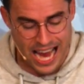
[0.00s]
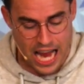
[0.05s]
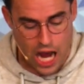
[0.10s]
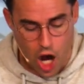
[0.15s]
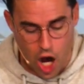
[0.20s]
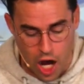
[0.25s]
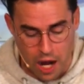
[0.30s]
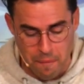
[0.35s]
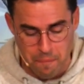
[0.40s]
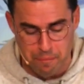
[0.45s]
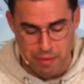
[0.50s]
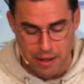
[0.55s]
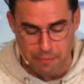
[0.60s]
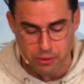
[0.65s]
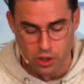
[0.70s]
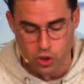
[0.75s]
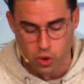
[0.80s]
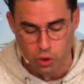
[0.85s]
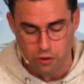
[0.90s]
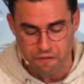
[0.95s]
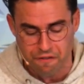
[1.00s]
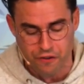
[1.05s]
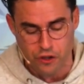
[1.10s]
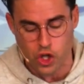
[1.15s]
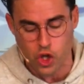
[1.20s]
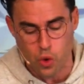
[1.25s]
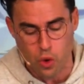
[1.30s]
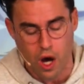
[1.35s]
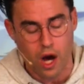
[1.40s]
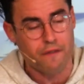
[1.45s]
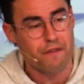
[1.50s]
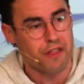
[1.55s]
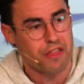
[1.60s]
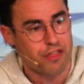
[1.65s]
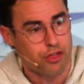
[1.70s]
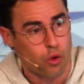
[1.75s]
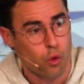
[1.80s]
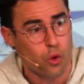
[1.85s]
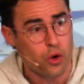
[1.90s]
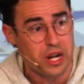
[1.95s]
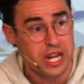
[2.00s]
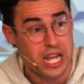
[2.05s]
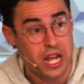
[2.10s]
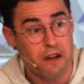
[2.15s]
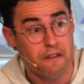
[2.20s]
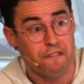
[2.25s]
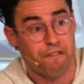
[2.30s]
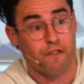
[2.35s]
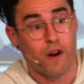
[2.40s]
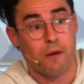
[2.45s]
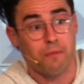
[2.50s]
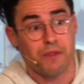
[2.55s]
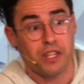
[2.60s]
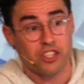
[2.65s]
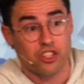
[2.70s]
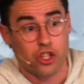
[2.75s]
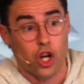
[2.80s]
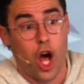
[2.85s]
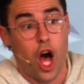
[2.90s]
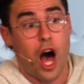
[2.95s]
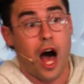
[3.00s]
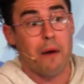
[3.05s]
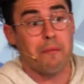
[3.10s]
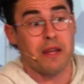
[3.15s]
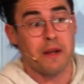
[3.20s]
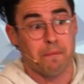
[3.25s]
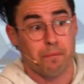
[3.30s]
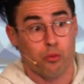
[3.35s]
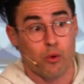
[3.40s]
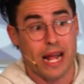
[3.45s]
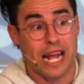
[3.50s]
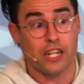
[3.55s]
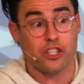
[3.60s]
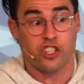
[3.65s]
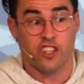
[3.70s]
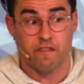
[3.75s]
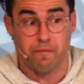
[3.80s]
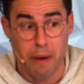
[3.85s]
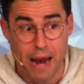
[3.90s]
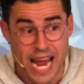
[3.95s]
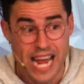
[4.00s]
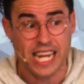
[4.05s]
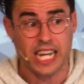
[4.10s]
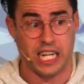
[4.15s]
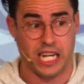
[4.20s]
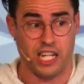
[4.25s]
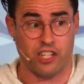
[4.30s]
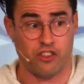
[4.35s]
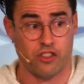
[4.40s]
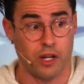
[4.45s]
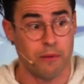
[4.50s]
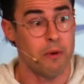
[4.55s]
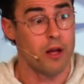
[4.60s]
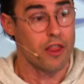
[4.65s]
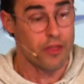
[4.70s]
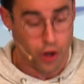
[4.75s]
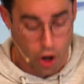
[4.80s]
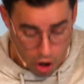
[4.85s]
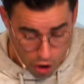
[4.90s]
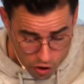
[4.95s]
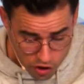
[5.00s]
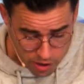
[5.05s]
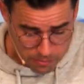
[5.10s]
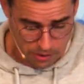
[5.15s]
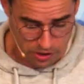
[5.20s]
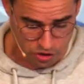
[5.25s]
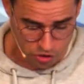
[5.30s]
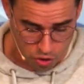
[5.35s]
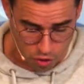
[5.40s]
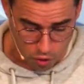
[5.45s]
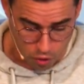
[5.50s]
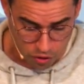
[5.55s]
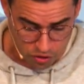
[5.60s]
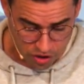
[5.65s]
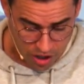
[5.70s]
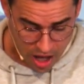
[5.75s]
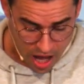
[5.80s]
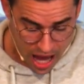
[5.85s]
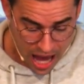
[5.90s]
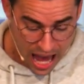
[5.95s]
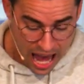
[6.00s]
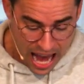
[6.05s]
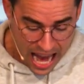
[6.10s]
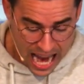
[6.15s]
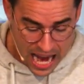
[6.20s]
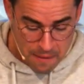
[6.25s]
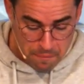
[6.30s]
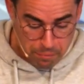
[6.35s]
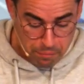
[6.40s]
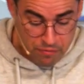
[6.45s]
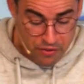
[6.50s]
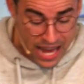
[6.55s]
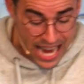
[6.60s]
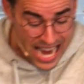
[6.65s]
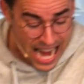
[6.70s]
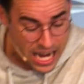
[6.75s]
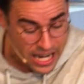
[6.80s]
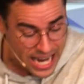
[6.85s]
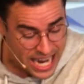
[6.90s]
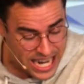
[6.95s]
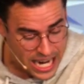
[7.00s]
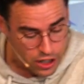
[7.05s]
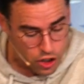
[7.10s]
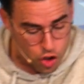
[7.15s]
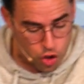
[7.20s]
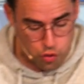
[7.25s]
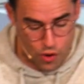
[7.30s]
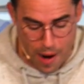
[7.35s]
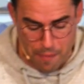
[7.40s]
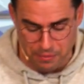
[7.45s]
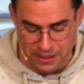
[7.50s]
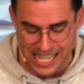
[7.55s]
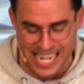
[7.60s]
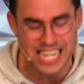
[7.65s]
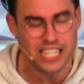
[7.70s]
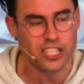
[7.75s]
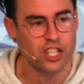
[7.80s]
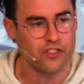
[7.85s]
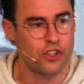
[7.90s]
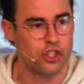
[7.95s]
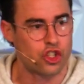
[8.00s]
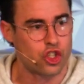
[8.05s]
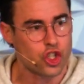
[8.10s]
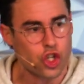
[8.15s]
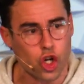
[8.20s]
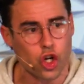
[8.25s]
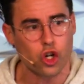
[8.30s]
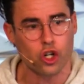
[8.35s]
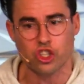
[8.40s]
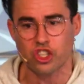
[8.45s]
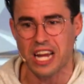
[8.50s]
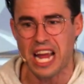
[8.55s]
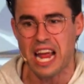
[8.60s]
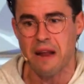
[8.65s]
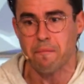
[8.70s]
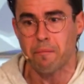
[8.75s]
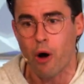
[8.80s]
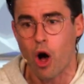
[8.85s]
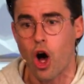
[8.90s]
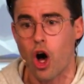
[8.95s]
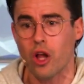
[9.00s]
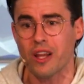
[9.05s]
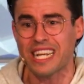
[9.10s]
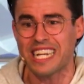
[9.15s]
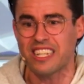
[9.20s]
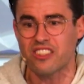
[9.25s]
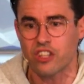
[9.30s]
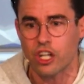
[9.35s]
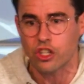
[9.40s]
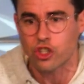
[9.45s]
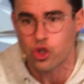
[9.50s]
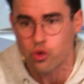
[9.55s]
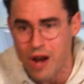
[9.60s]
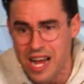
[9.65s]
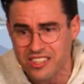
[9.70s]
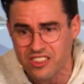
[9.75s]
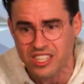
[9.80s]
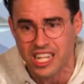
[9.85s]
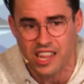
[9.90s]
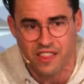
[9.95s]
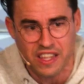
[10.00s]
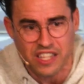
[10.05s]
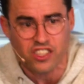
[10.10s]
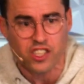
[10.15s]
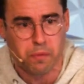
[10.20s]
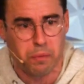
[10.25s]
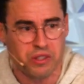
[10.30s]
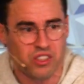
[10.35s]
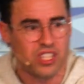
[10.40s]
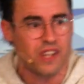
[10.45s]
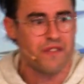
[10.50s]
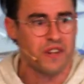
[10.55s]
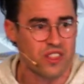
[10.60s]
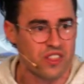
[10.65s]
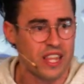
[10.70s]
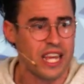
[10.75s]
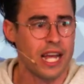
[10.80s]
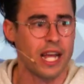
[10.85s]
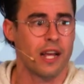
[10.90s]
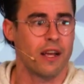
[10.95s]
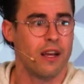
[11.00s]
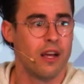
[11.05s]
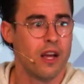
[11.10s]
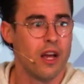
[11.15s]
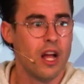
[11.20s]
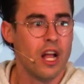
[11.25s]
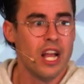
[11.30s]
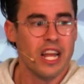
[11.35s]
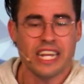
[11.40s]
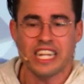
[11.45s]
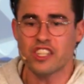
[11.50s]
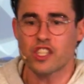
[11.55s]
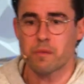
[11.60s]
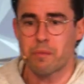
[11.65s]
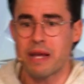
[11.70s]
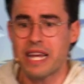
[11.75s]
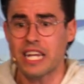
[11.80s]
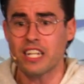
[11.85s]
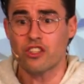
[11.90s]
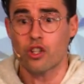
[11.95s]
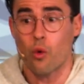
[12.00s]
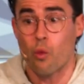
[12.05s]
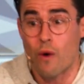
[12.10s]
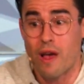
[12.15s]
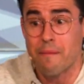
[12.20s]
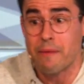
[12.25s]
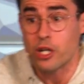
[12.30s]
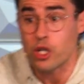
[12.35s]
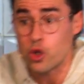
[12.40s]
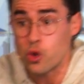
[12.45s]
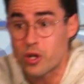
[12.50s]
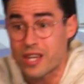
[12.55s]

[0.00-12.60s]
a unbiblical view of authority from this common branch of paganism, the Artemis cult, and it had, it had crept into the church. And Paul is addressing this specific thing. He's speaking to women who